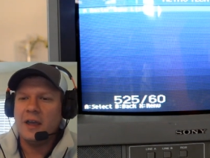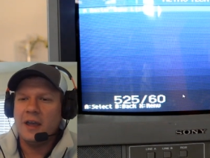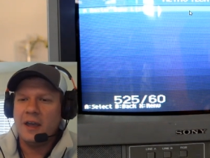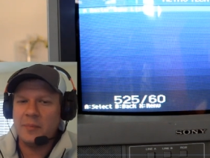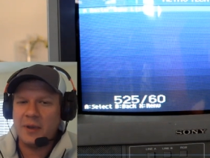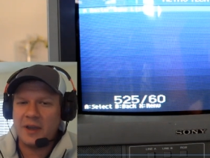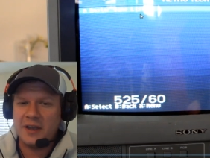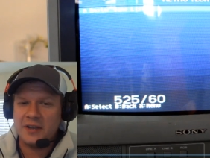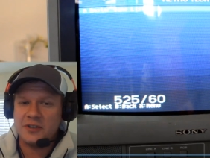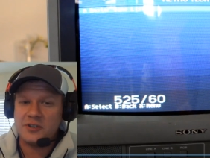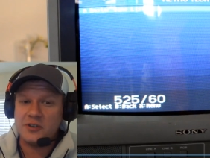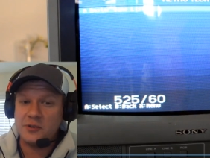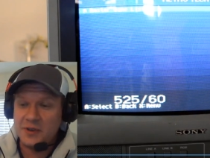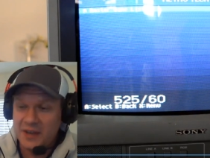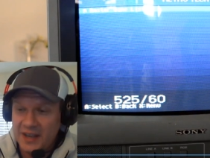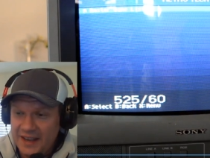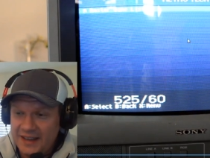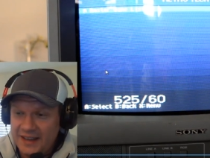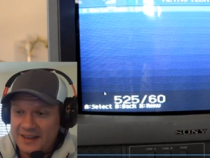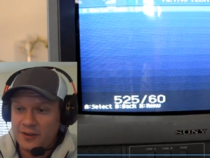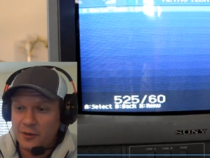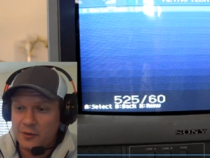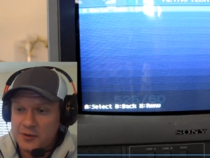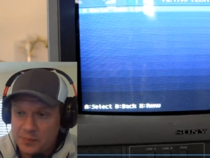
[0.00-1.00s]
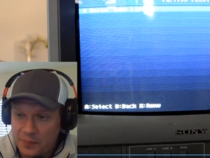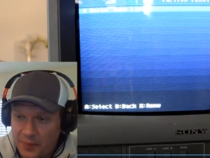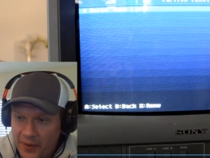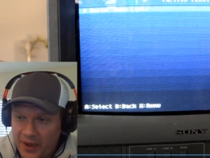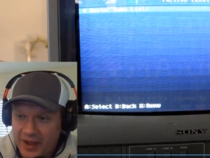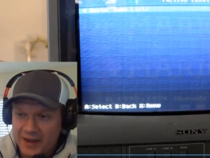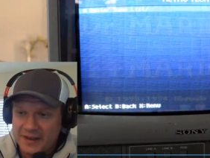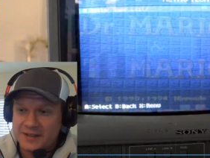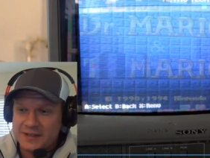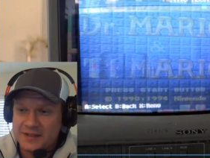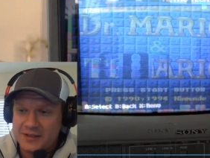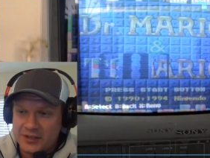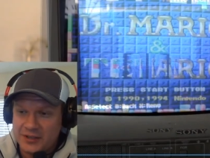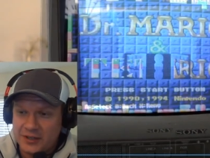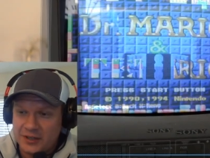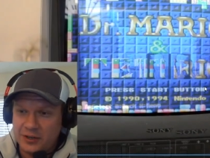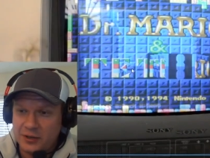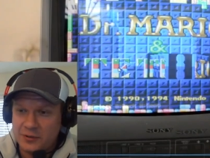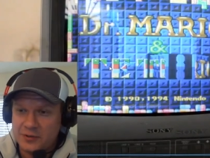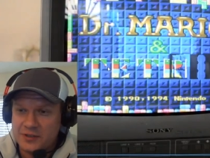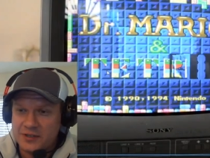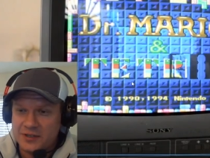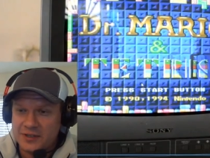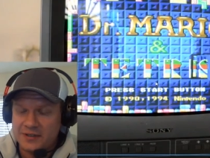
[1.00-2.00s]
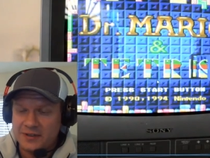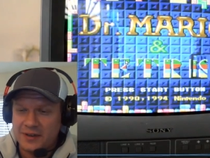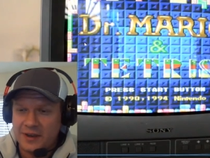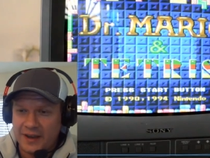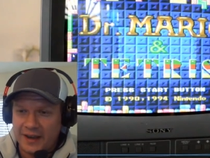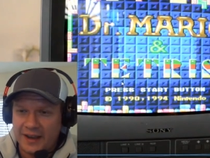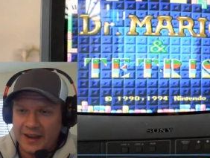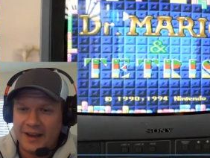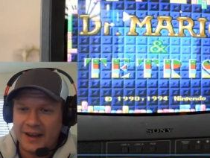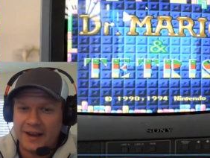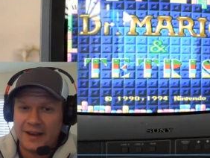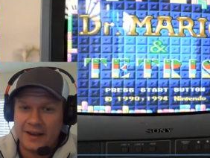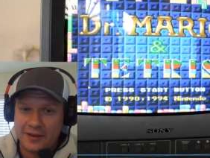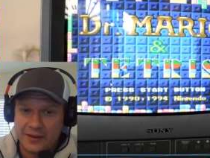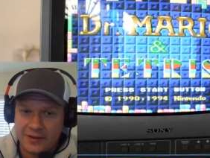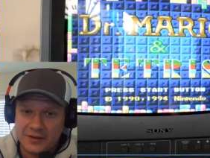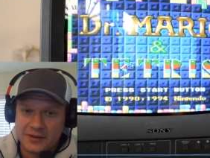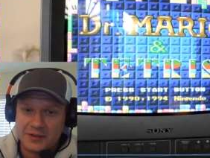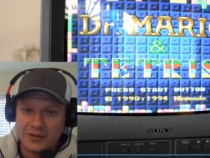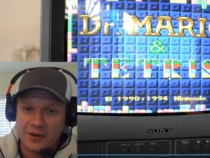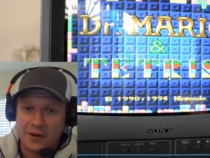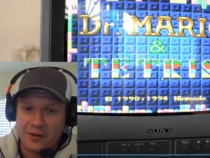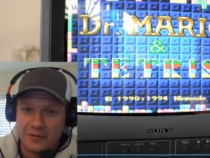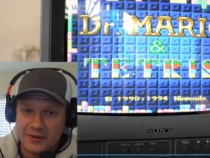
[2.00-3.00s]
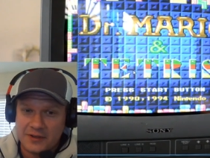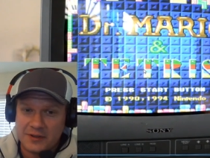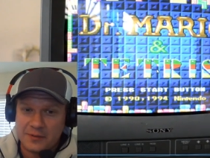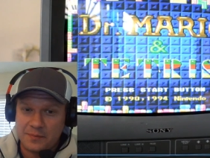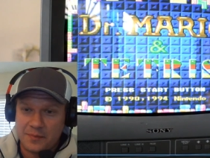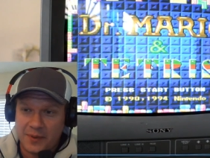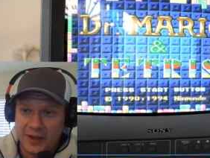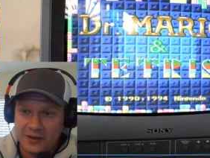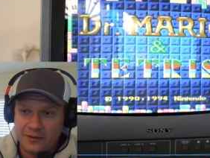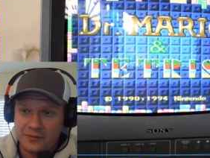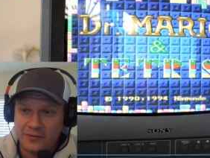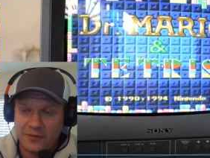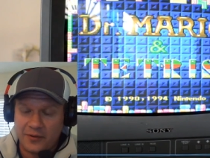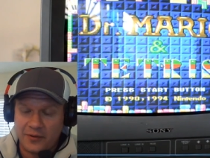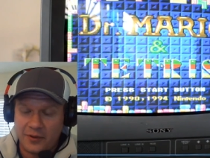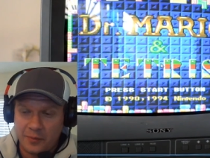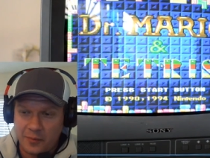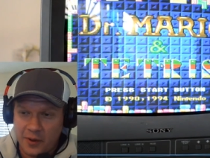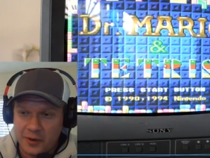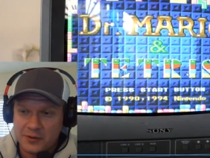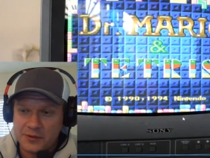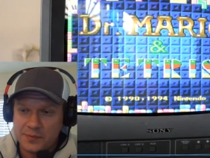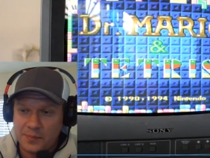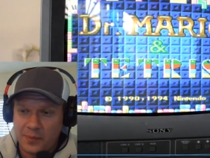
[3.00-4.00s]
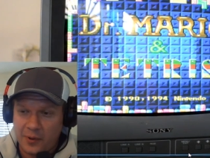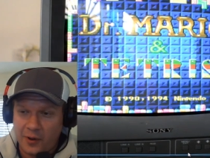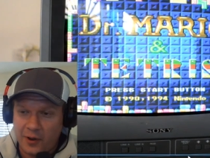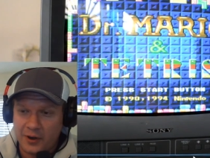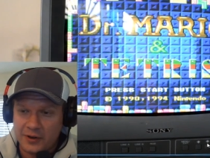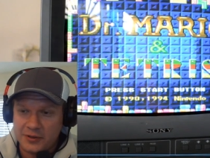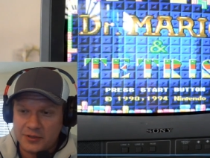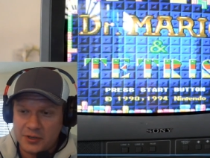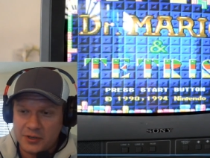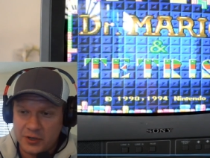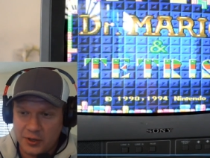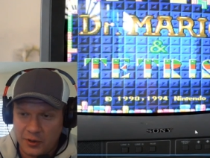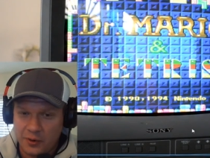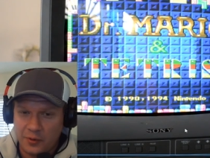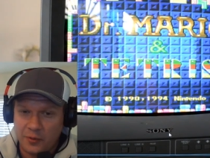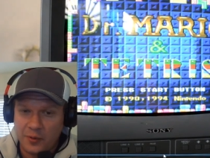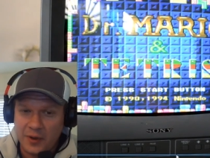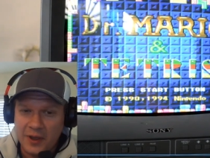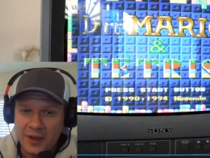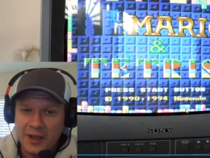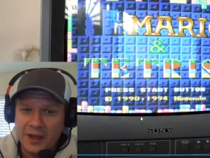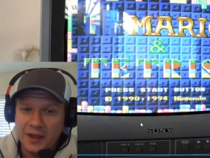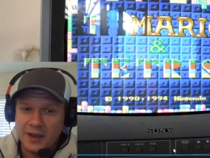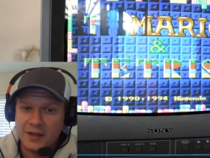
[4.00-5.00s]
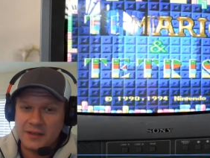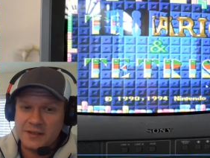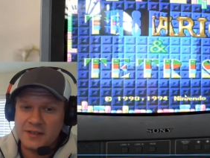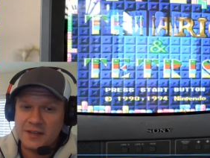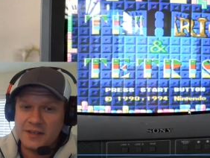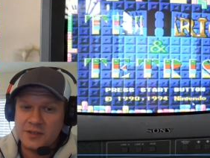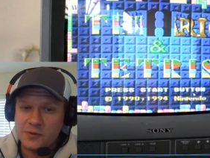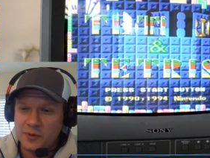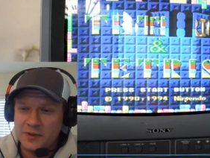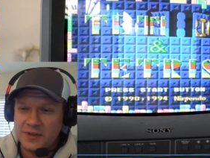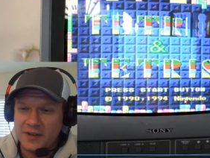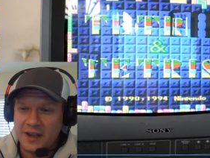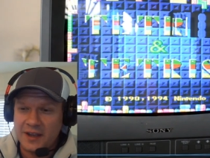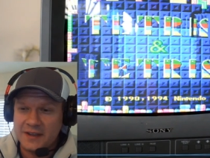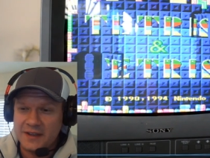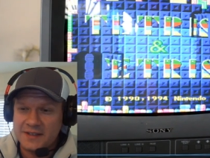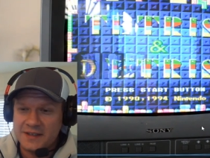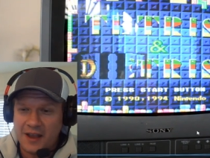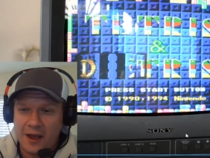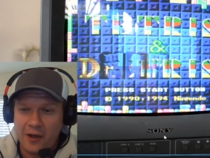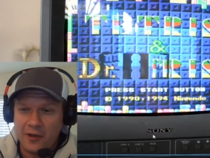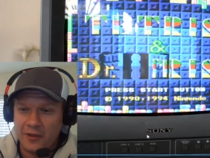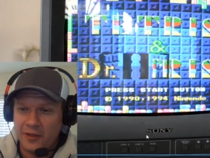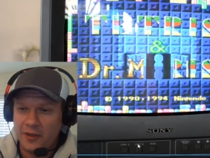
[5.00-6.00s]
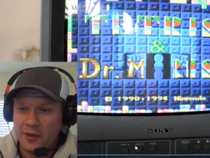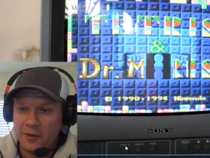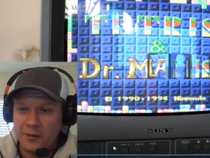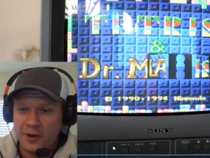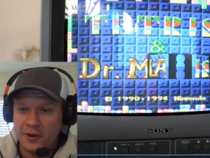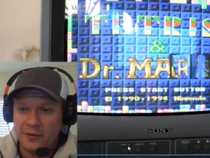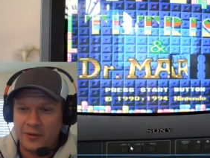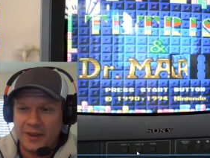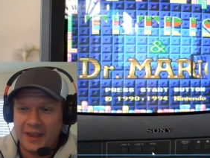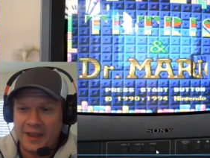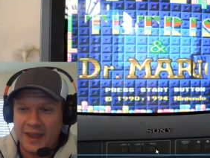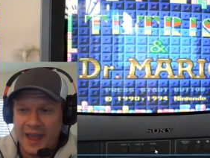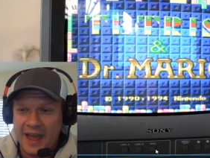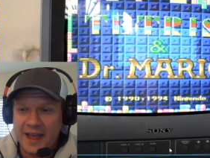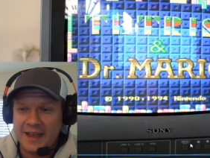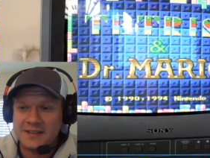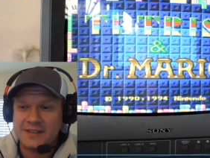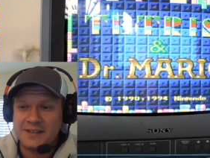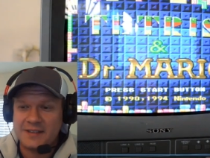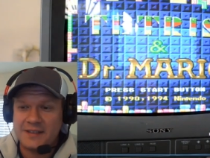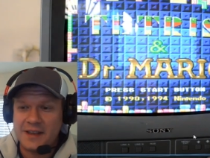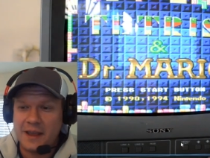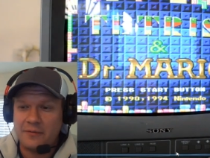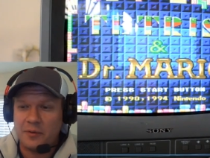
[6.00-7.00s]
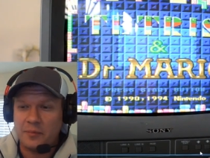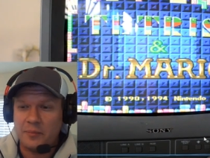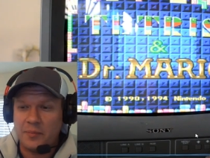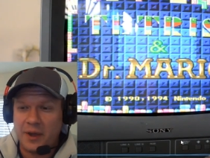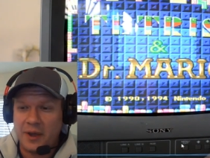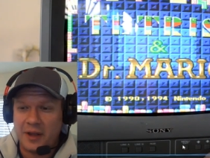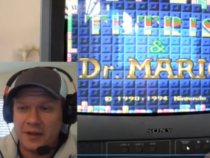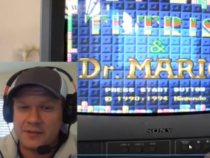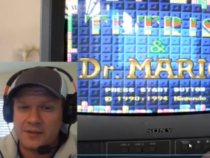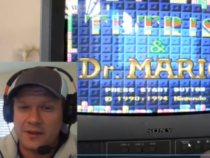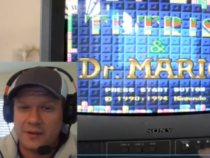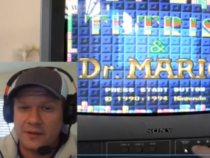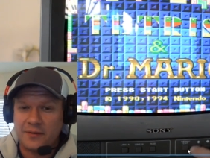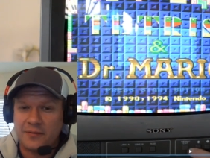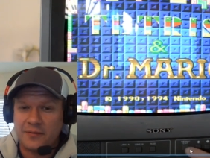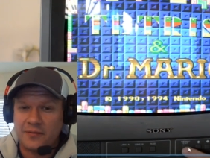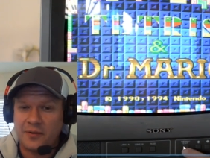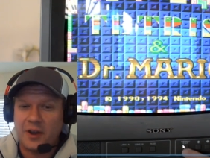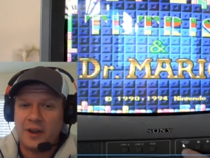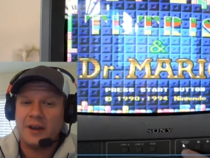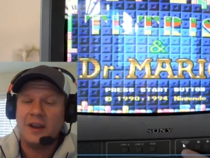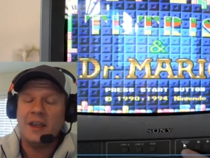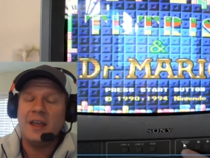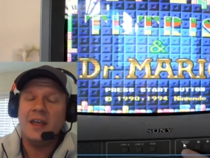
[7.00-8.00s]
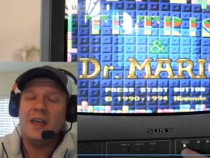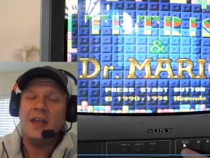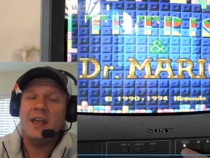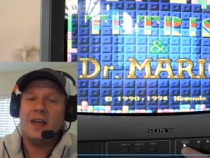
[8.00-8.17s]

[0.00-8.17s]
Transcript: because you need those buttons to use and uh, get into the service menu for the most part too because this one does although it only has seven buttons on the front